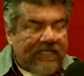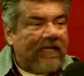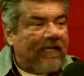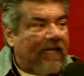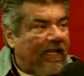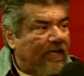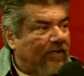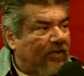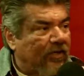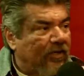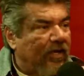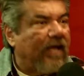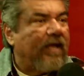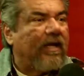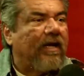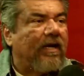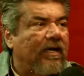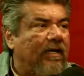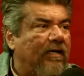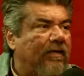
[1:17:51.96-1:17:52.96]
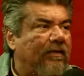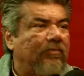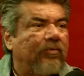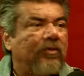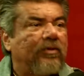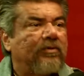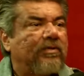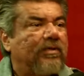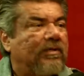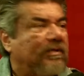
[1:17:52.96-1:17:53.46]
like, you know, hey,
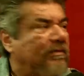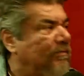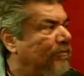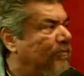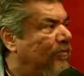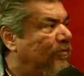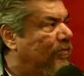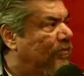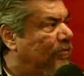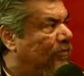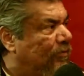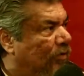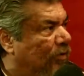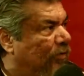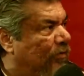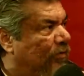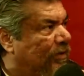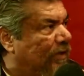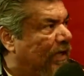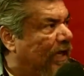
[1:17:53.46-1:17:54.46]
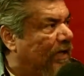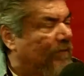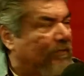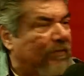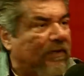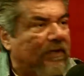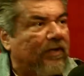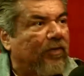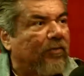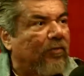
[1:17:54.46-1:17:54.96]
you know, we thought it'd
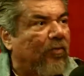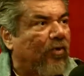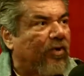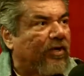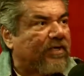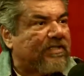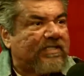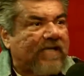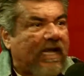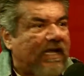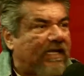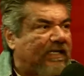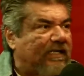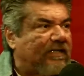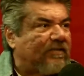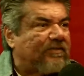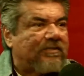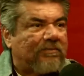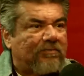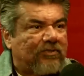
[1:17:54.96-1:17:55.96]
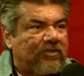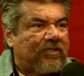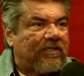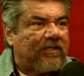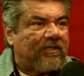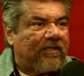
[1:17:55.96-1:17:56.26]
be a little more exciting or some shit?